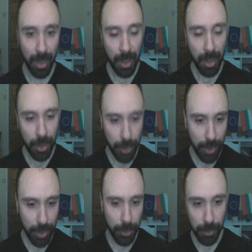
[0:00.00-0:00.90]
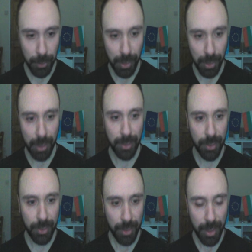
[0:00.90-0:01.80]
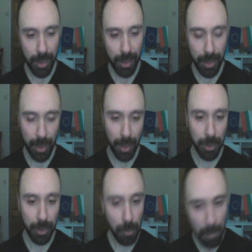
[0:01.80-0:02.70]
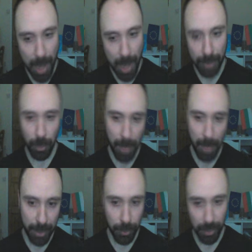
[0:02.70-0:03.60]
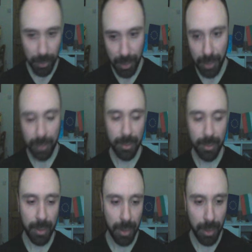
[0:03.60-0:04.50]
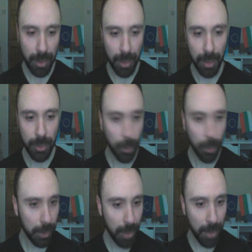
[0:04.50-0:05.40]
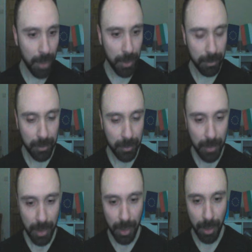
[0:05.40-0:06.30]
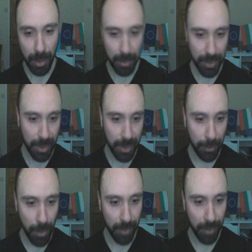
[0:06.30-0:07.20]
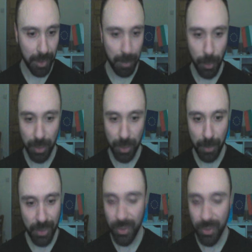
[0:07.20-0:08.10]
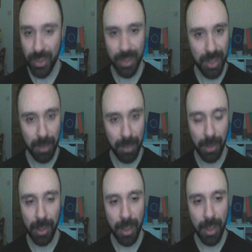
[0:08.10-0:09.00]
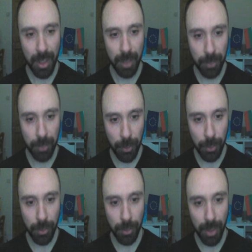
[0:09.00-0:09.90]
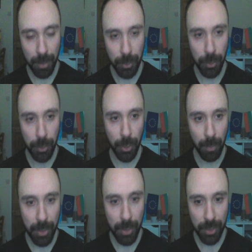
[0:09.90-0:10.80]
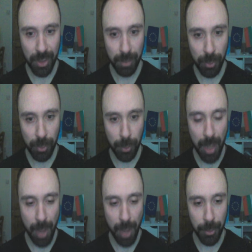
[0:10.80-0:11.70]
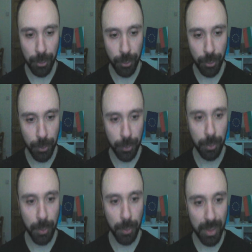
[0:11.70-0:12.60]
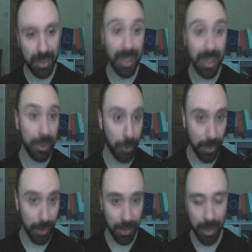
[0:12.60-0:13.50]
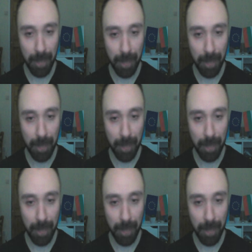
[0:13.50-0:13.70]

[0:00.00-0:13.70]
You are going to need, you might or might not need total armor instead of one of the Imposing Presences. That's going to be up to your build and up to how you choose to do it later on in the game.